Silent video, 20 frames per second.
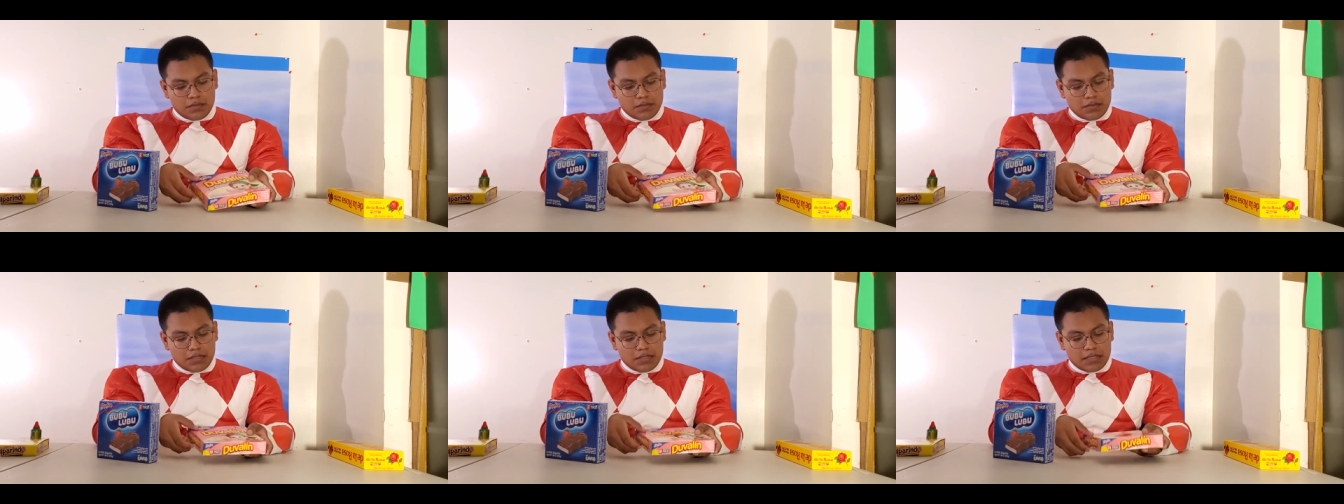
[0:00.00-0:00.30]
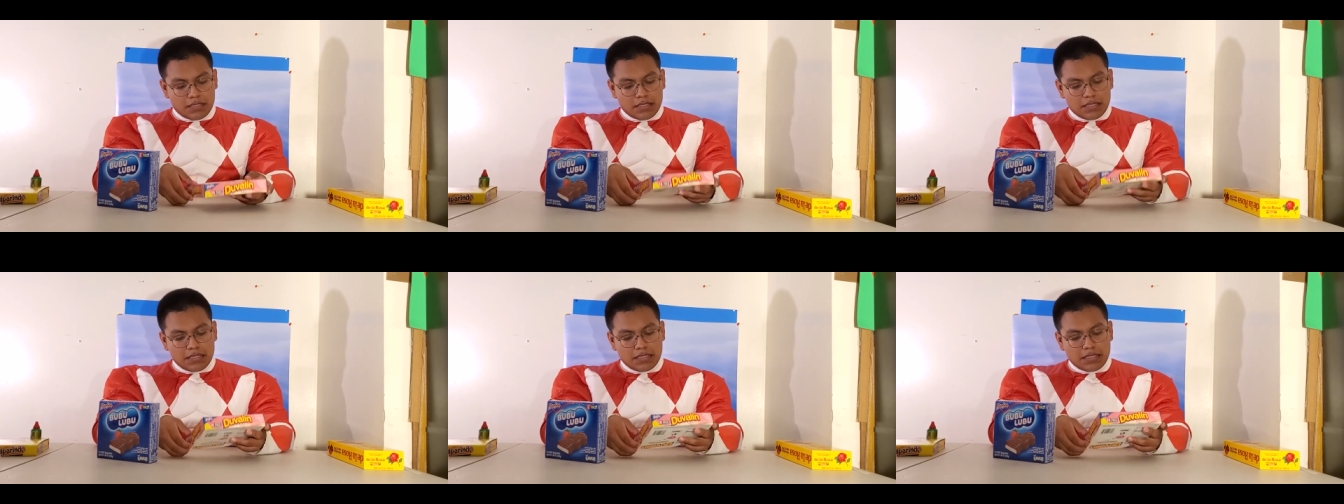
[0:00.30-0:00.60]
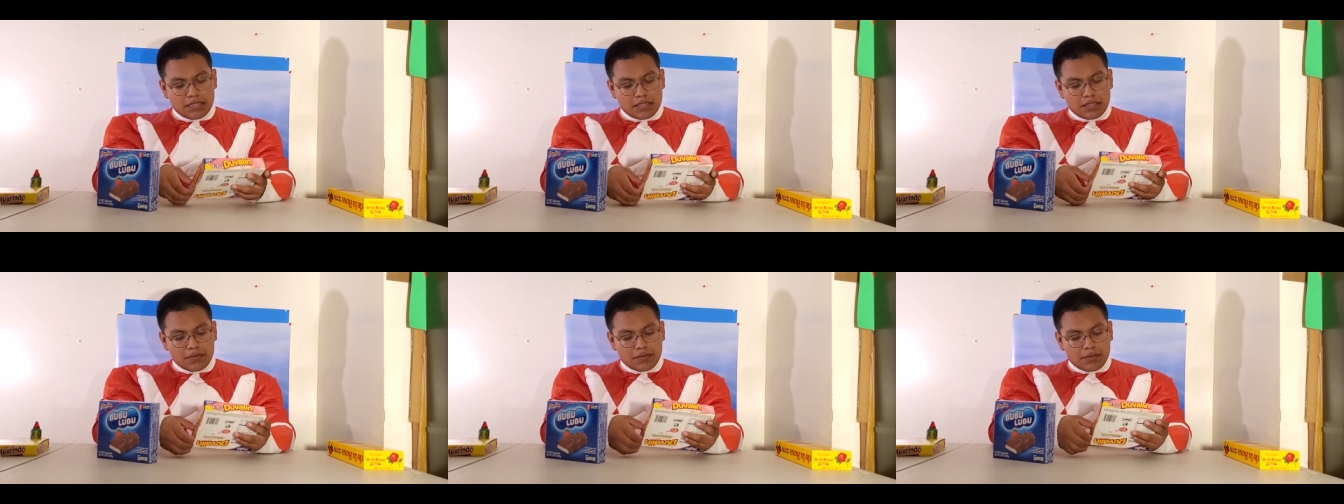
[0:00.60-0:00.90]
This is the
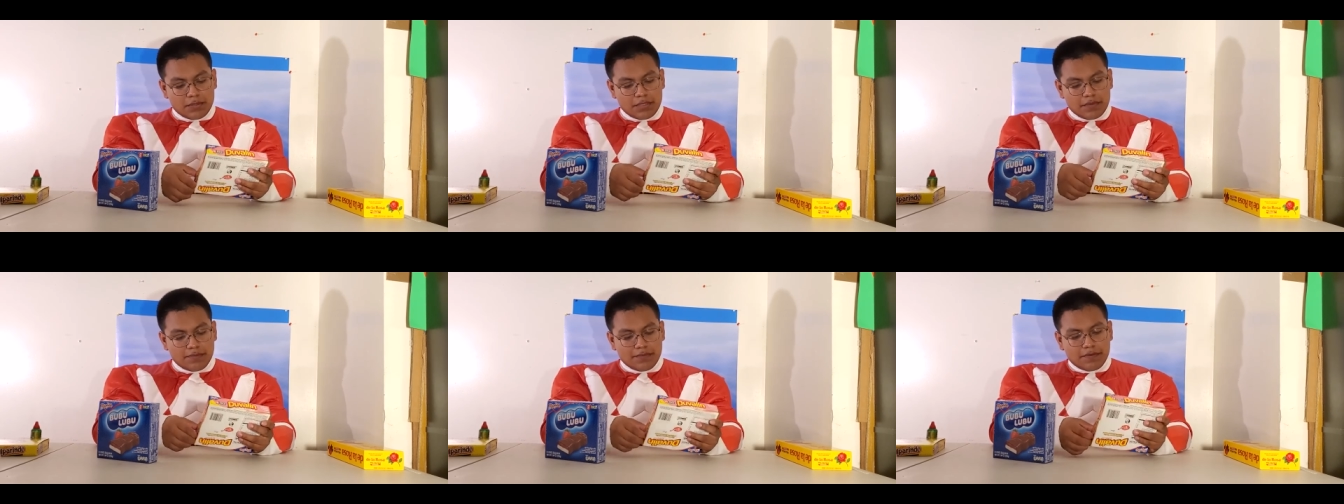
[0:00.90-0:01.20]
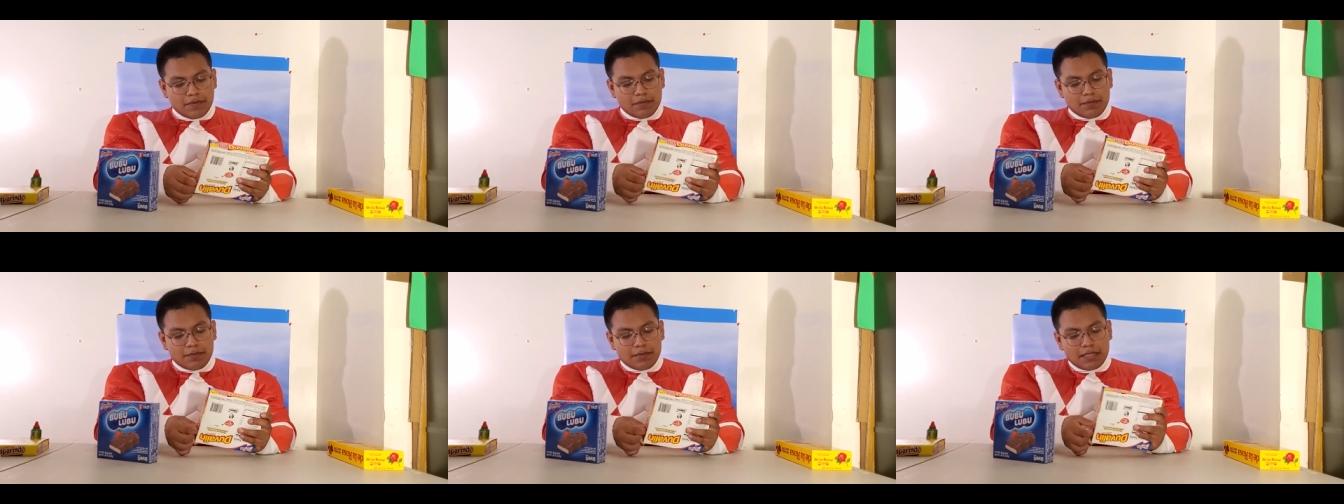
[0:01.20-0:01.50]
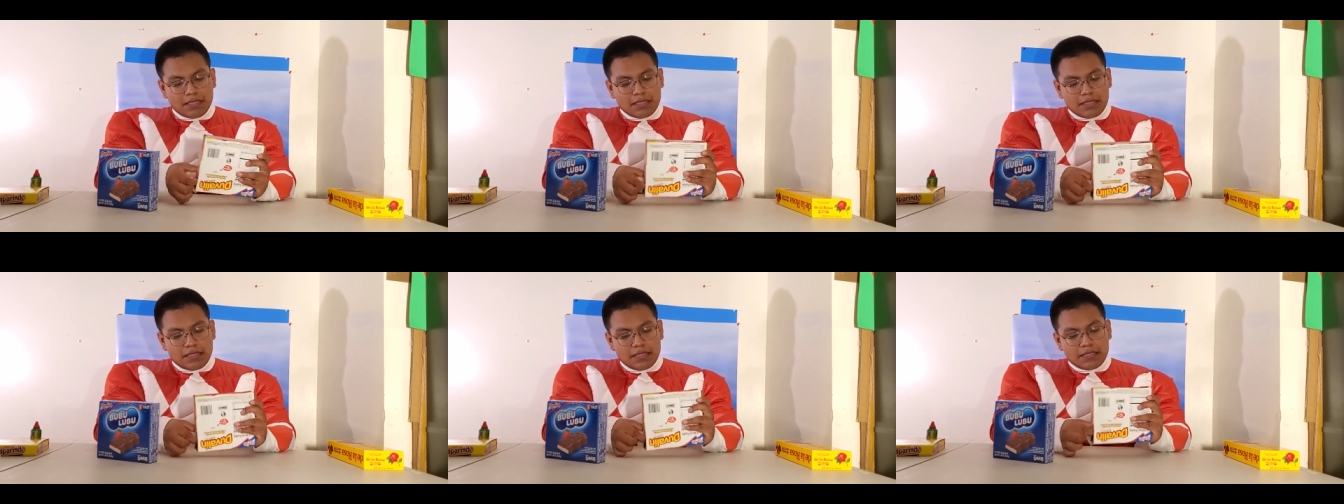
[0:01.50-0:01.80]
nicest way of
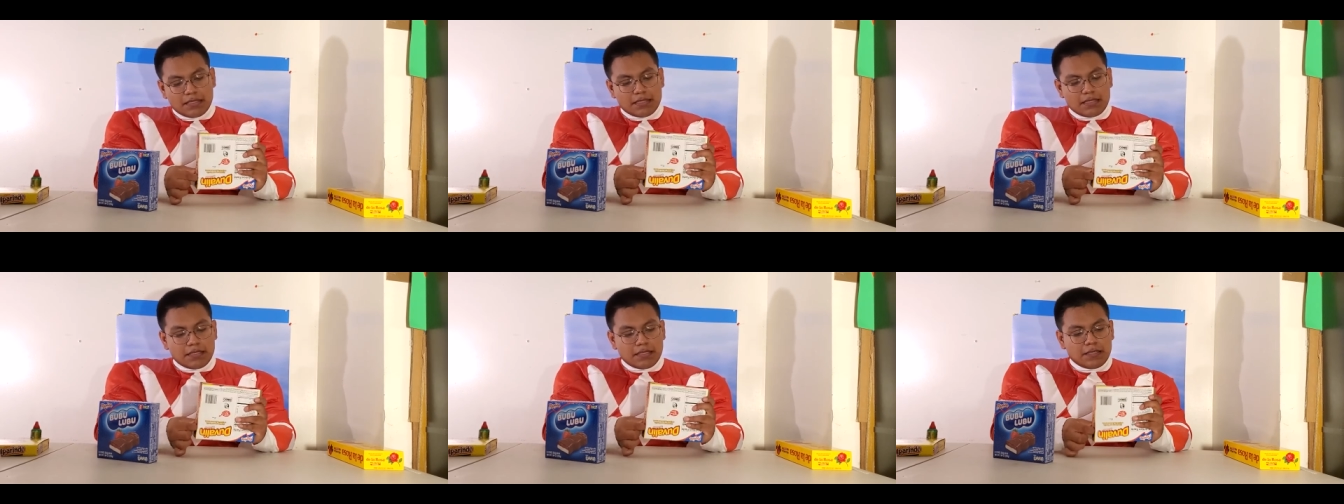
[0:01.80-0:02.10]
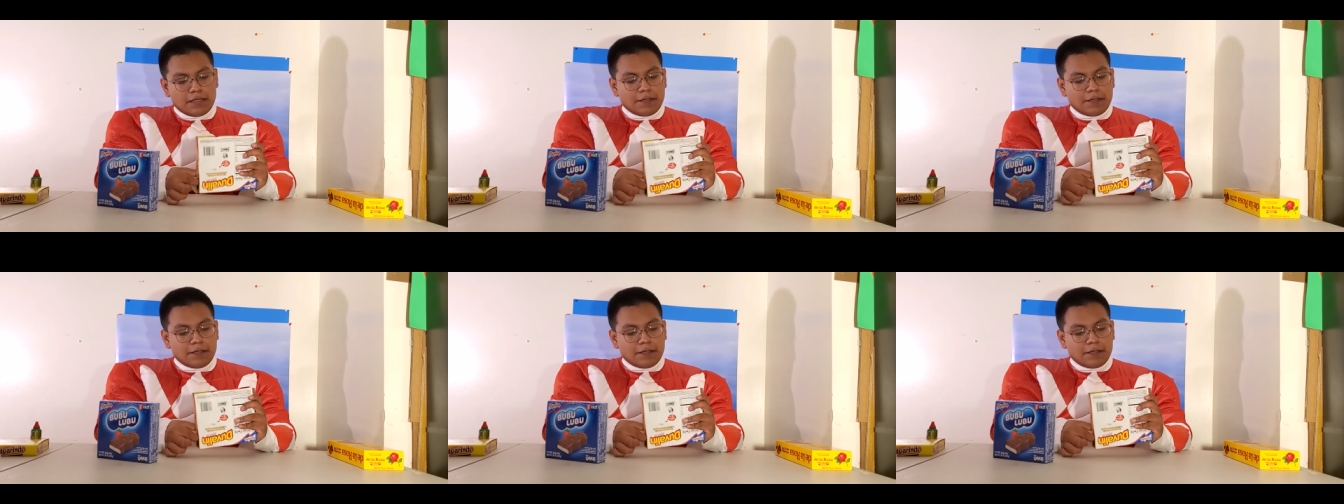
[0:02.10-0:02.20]
opening this.